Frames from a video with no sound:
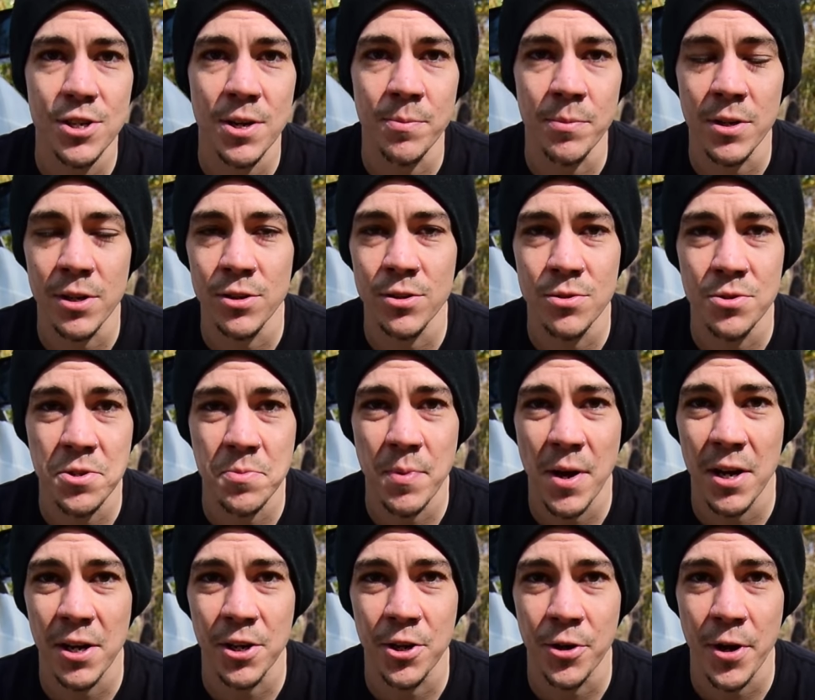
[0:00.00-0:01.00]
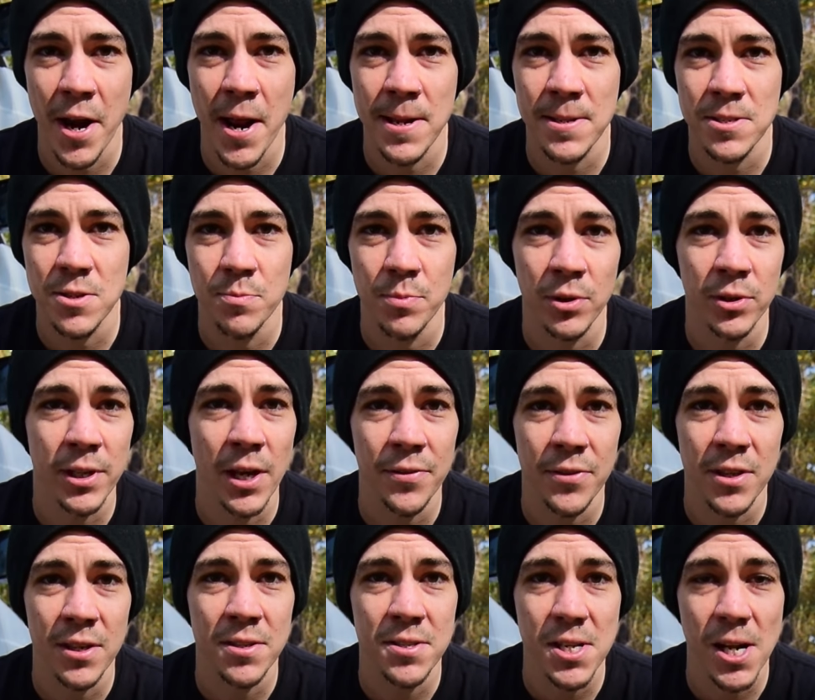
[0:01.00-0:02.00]
I'm going to use about $1,000 to build out
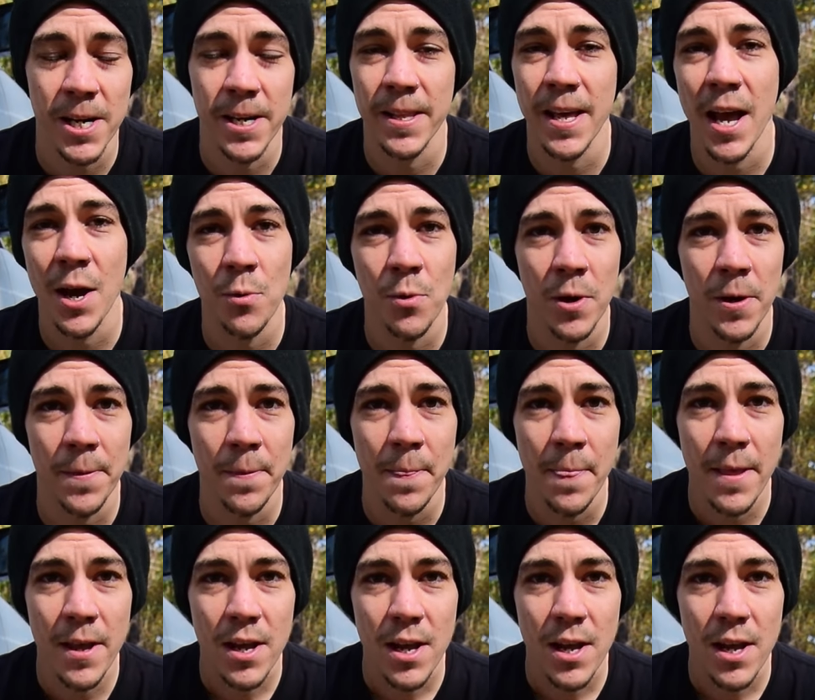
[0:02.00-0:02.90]
the inside of that one.